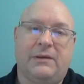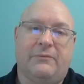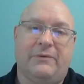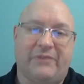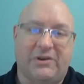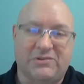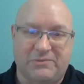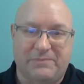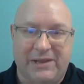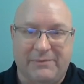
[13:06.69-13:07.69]
We've
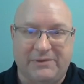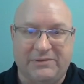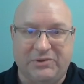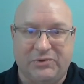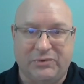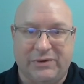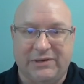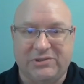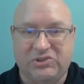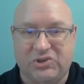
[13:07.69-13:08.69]
also been able to
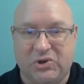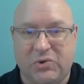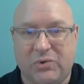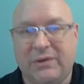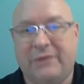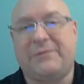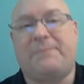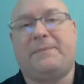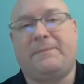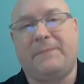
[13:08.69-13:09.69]
show
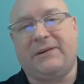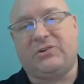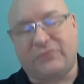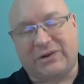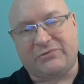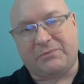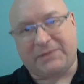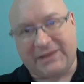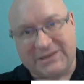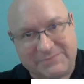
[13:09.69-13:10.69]
a direct
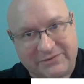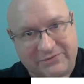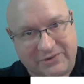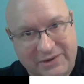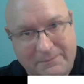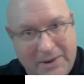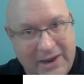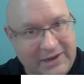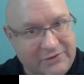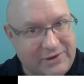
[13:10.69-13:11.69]
replacement for
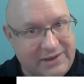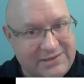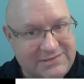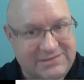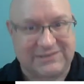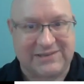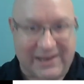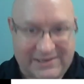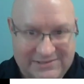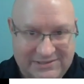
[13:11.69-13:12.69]
NumPy arrays in
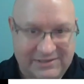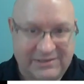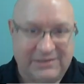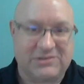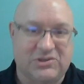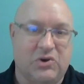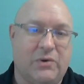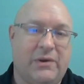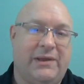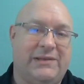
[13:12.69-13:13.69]
Dask.
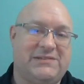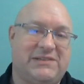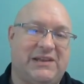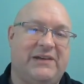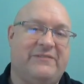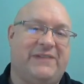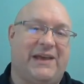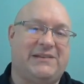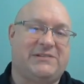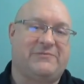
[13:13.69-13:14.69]
So instead of
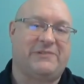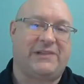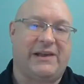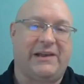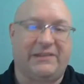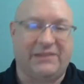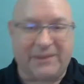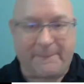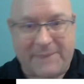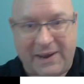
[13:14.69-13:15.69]
Dask relying on
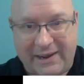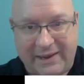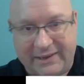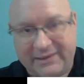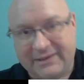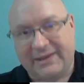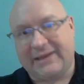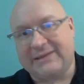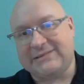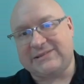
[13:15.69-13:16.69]
NumPy
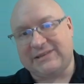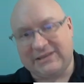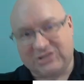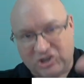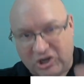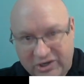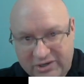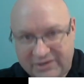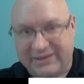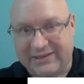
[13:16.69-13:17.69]
as the
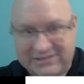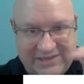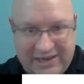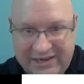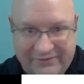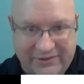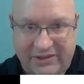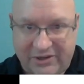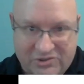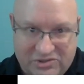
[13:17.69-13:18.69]
chunk inside of a
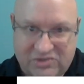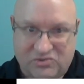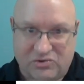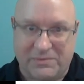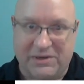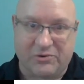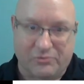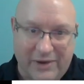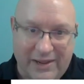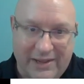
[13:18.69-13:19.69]
large distributed
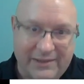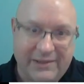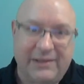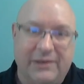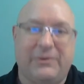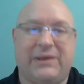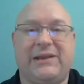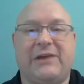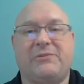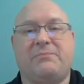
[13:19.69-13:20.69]
array, we
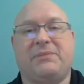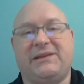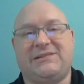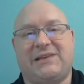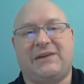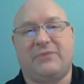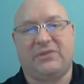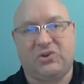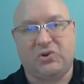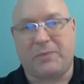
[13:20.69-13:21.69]
can now replace that
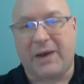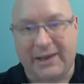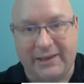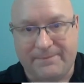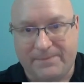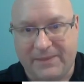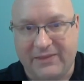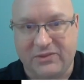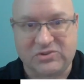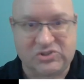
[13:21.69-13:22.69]
with cuPy,
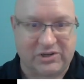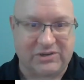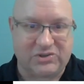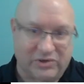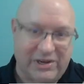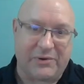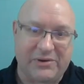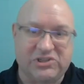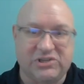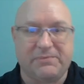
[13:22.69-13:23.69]
and those chunks are now
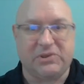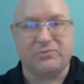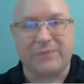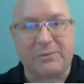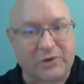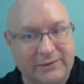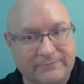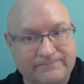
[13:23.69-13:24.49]
in GPU memory.